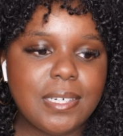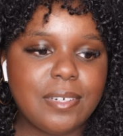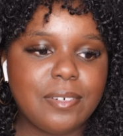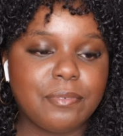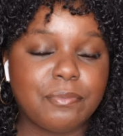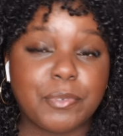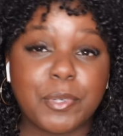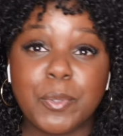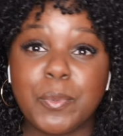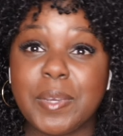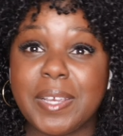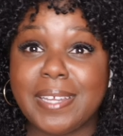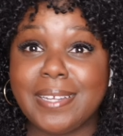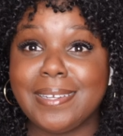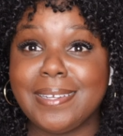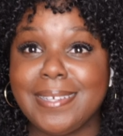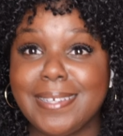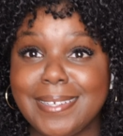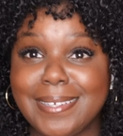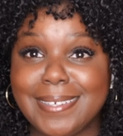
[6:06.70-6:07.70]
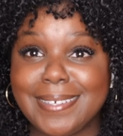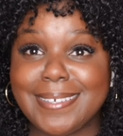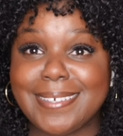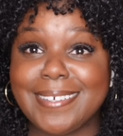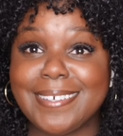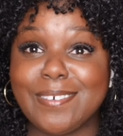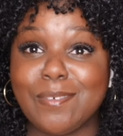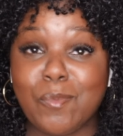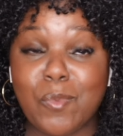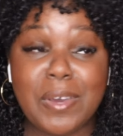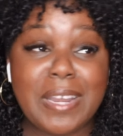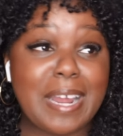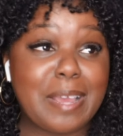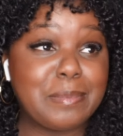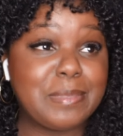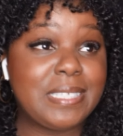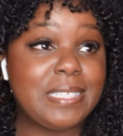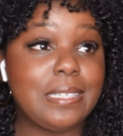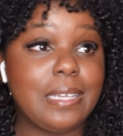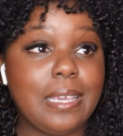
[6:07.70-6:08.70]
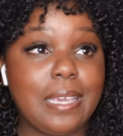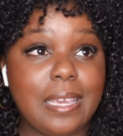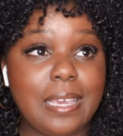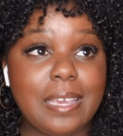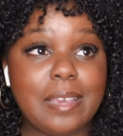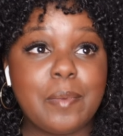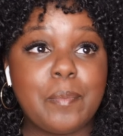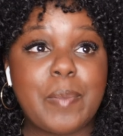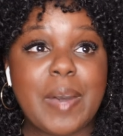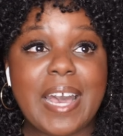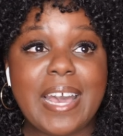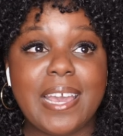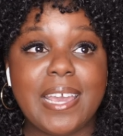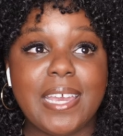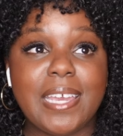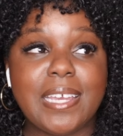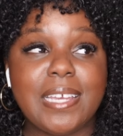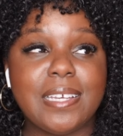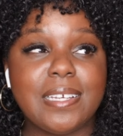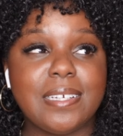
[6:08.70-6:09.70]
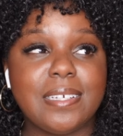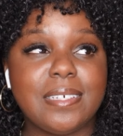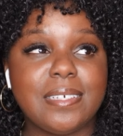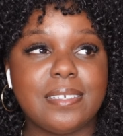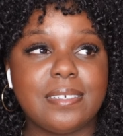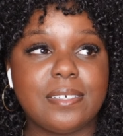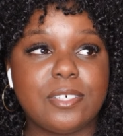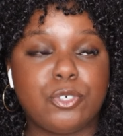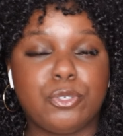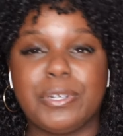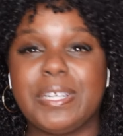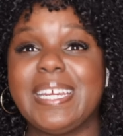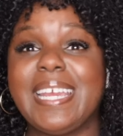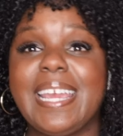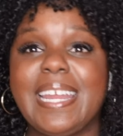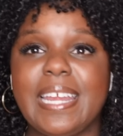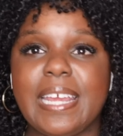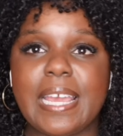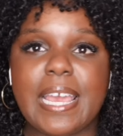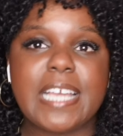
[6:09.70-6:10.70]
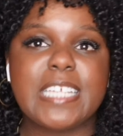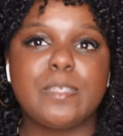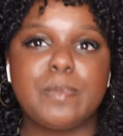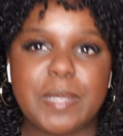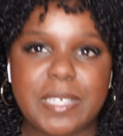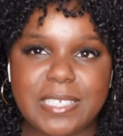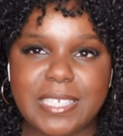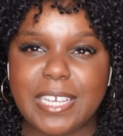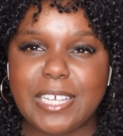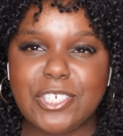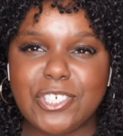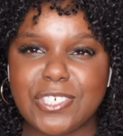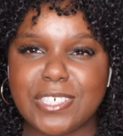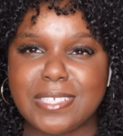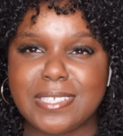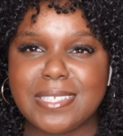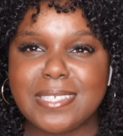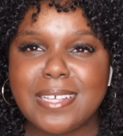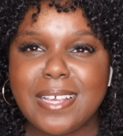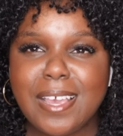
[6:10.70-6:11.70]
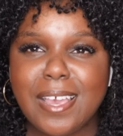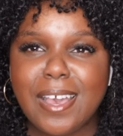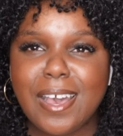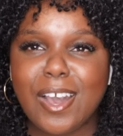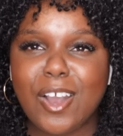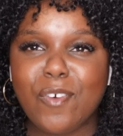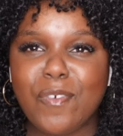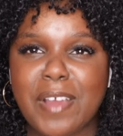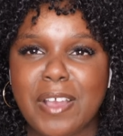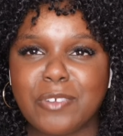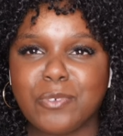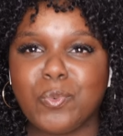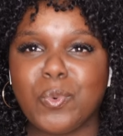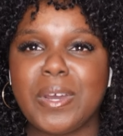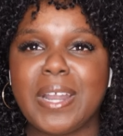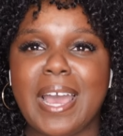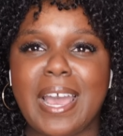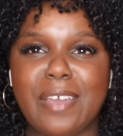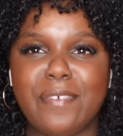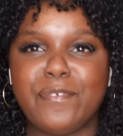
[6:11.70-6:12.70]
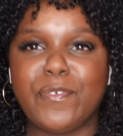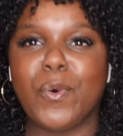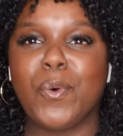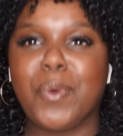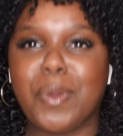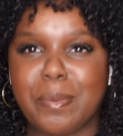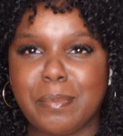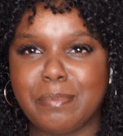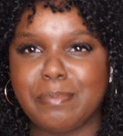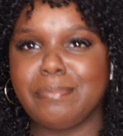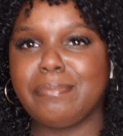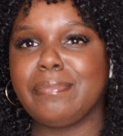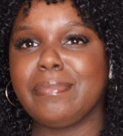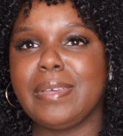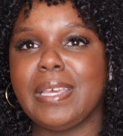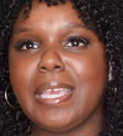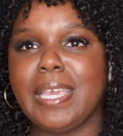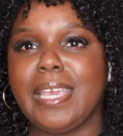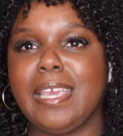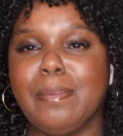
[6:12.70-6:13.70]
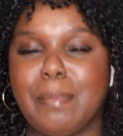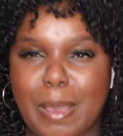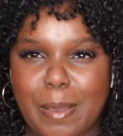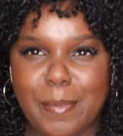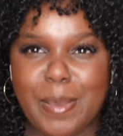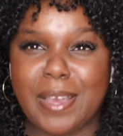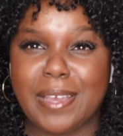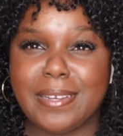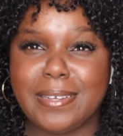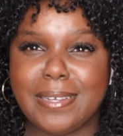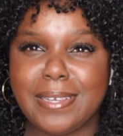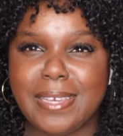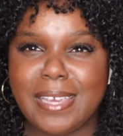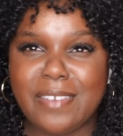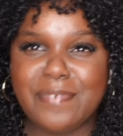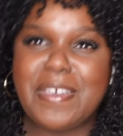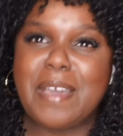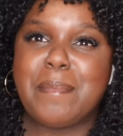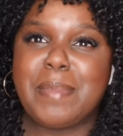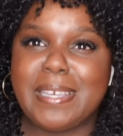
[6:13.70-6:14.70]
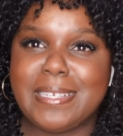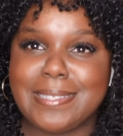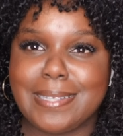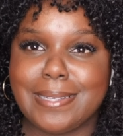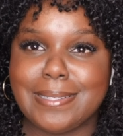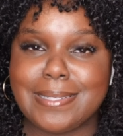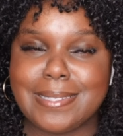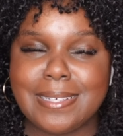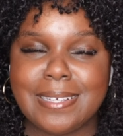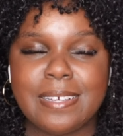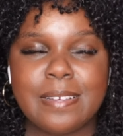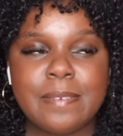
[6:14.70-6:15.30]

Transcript: ruin what I'm seeing by creating expectations around what I form in my mind, if that makes sense.